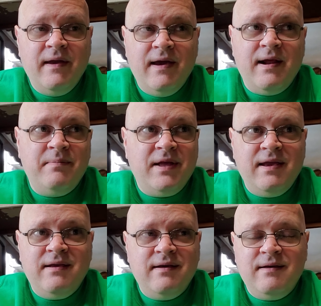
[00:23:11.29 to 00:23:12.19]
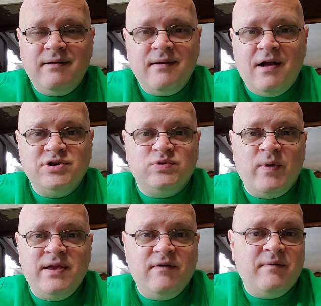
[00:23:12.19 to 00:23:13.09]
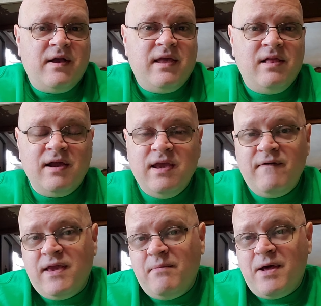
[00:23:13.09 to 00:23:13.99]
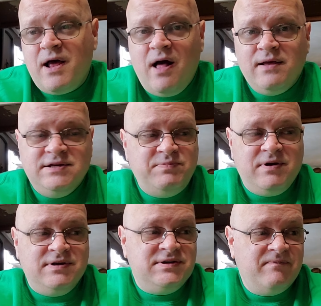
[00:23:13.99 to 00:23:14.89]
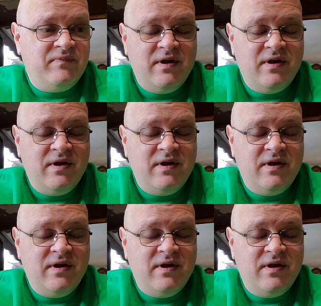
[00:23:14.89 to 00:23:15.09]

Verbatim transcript: And I'm like, I'll just wait and I'll get lucky if I get them at Ollie's because